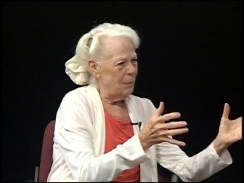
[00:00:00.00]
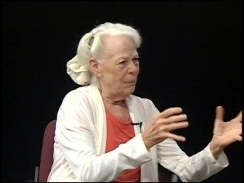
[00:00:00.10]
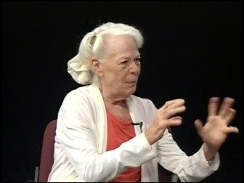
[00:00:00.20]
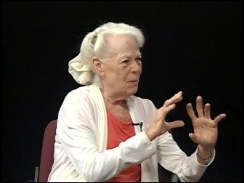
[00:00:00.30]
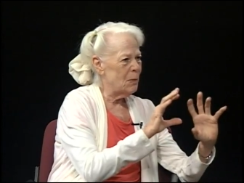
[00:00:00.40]

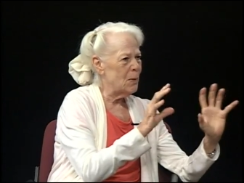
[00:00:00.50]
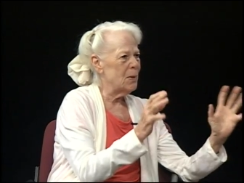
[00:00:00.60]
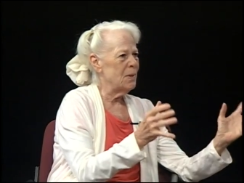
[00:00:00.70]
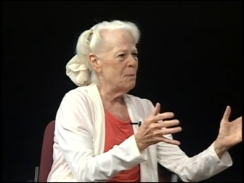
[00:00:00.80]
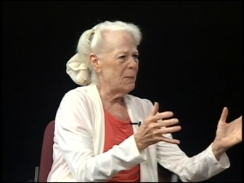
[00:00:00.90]

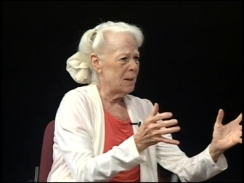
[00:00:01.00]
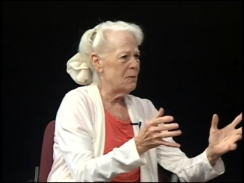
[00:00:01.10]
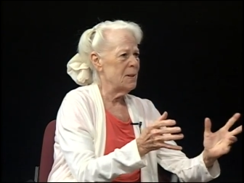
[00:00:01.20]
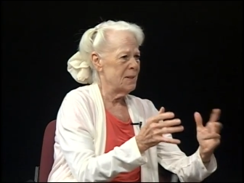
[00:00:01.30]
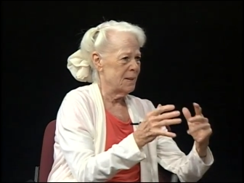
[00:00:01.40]
before the
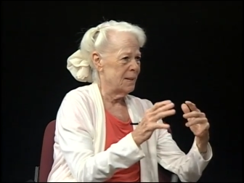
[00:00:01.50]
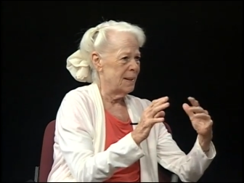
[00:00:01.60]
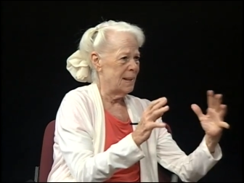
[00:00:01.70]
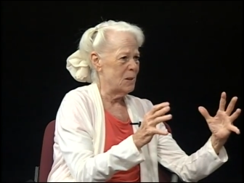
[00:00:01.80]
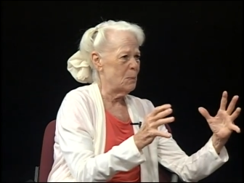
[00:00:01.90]
metaphysical
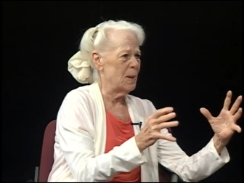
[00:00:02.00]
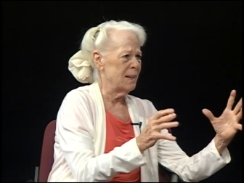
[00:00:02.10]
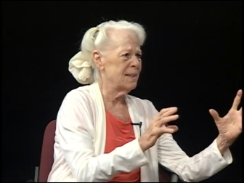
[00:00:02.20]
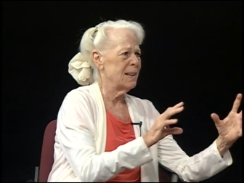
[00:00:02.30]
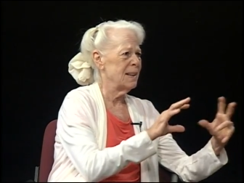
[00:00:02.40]

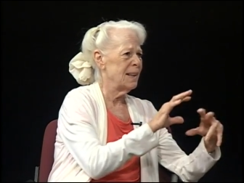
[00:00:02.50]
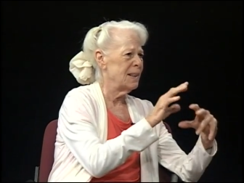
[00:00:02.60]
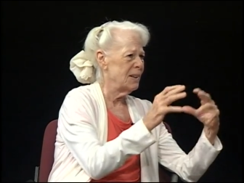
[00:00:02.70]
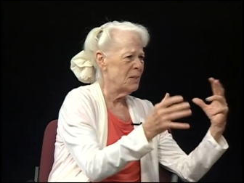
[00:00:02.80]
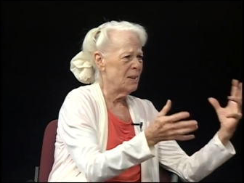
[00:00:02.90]
aspect can
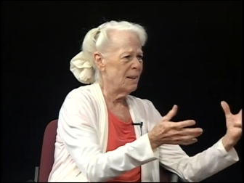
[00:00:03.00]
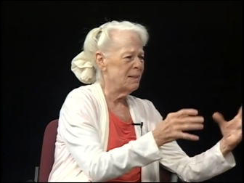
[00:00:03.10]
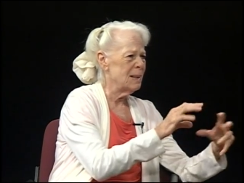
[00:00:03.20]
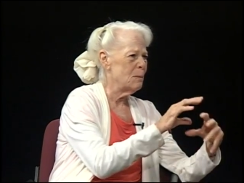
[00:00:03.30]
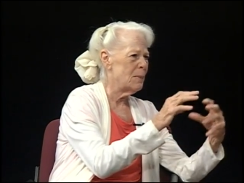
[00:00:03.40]
get a
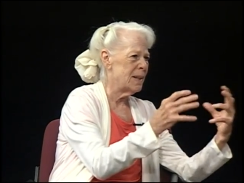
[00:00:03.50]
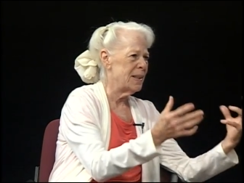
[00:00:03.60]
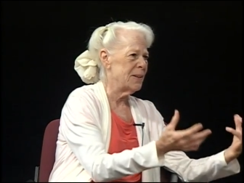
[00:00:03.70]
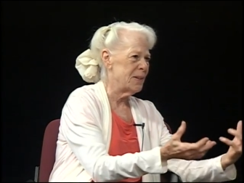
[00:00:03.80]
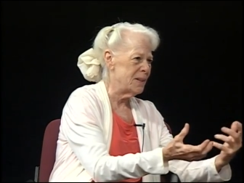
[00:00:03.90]
little
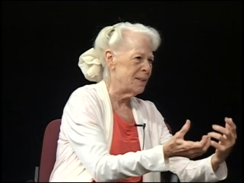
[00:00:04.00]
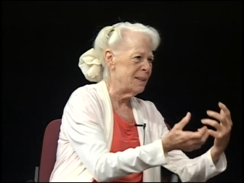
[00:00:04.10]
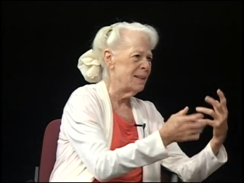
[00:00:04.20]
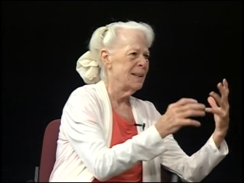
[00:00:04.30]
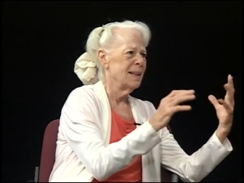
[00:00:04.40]
mired
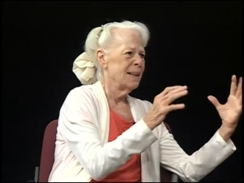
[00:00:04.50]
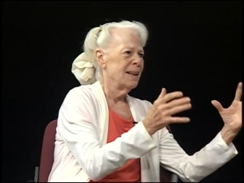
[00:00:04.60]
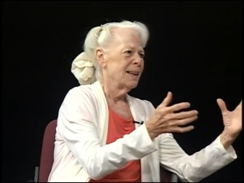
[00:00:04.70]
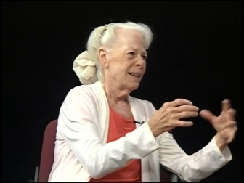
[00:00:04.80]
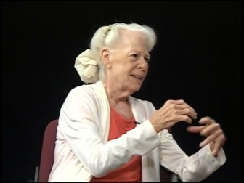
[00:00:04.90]
in
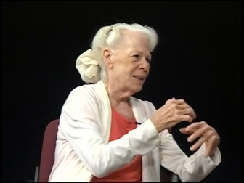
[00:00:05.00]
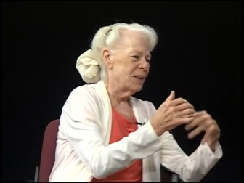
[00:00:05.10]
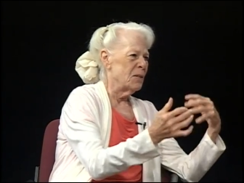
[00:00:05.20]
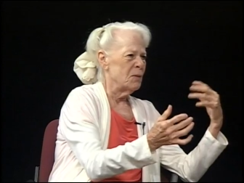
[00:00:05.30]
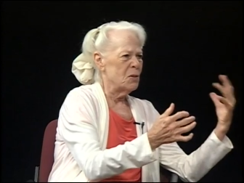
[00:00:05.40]

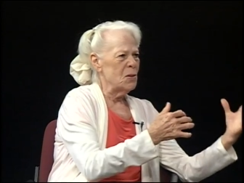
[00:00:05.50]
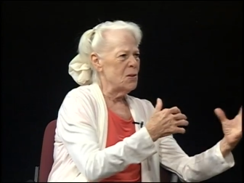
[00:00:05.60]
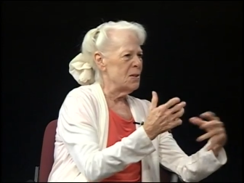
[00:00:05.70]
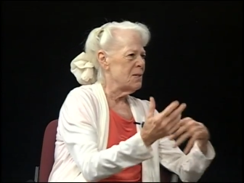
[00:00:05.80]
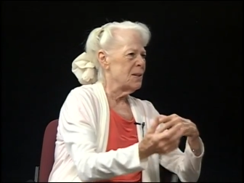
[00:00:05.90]

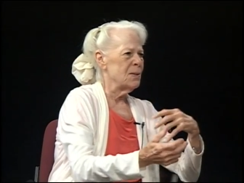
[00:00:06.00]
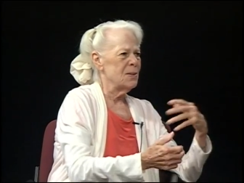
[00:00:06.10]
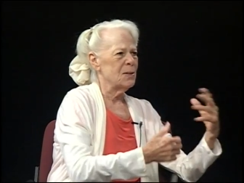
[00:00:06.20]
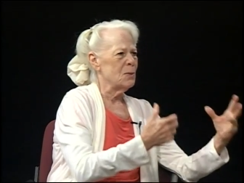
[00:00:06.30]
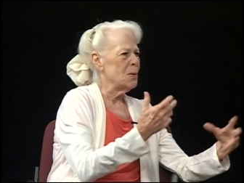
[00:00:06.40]
do's and
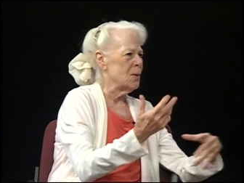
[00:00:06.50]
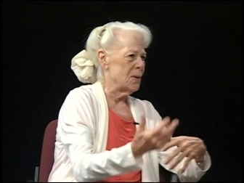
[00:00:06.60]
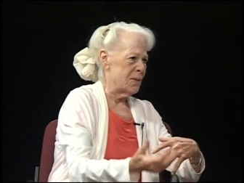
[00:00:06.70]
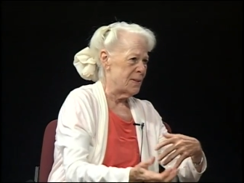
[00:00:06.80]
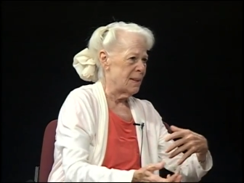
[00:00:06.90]
don'ts and
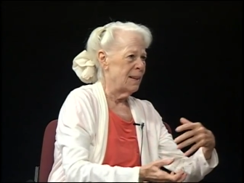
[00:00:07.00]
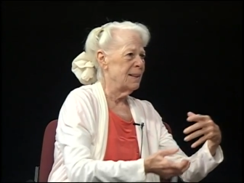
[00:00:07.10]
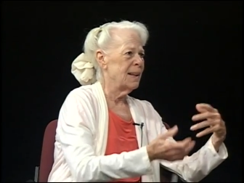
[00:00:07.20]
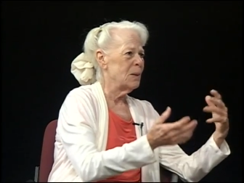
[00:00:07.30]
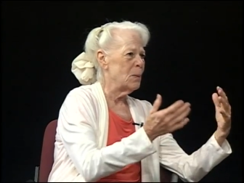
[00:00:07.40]
rules
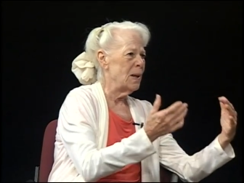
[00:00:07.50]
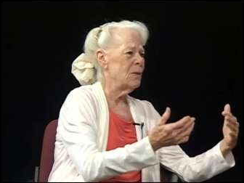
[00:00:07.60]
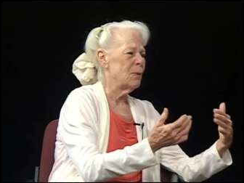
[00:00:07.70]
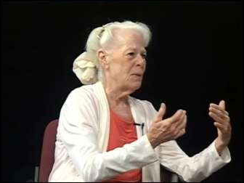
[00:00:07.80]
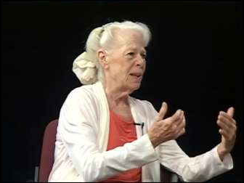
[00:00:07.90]
and get away
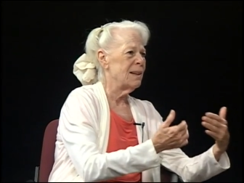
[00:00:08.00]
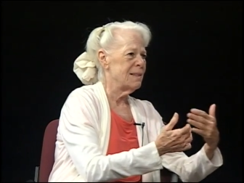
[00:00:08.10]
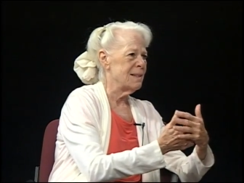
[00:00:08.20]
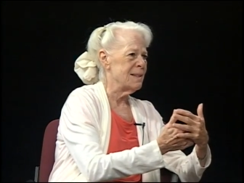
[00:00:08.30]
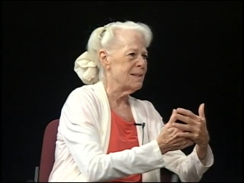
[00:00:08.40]
from the
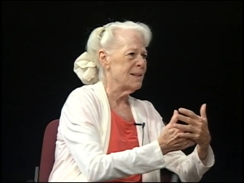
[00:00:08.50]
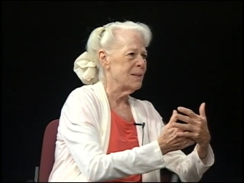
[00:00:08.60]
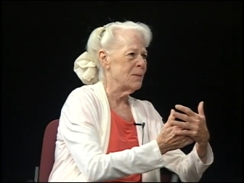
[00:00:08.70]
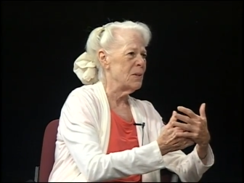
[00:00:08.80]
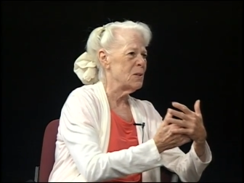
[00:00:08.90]
essence
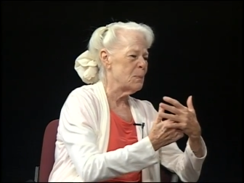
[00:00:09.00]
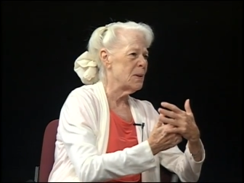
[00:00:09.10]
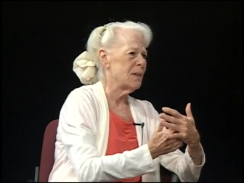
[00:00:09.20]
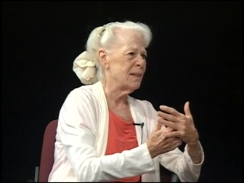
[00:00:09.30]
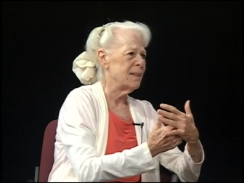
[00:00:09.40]
of the
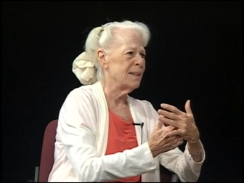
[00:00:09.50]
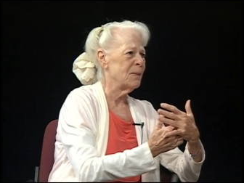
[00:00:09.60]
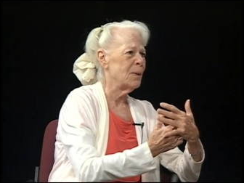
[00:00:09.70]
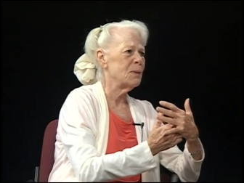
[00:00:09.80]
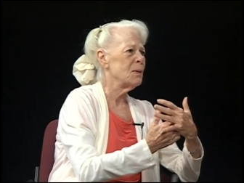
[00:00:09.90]
Spirit
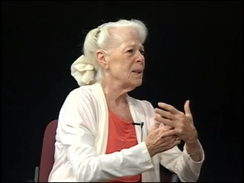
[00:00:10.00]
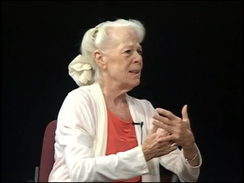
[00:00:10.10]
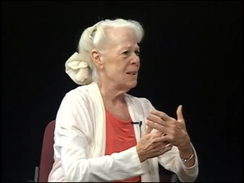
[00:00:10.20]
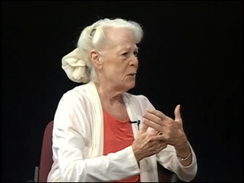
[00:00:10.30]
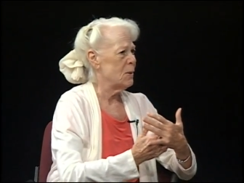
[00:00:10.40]
and what
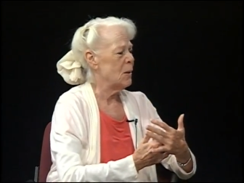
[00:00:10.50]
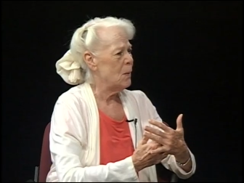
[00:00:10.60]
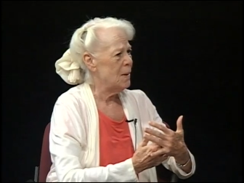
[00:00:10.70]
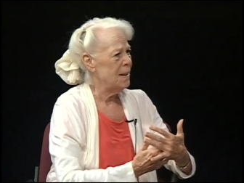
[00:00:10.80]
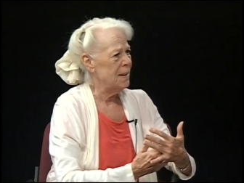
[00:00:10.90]
really is
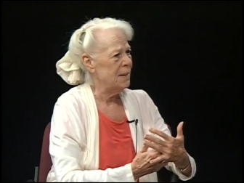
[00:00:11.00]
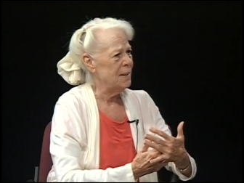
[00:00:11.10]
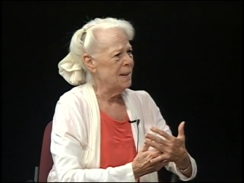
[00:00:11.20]
required,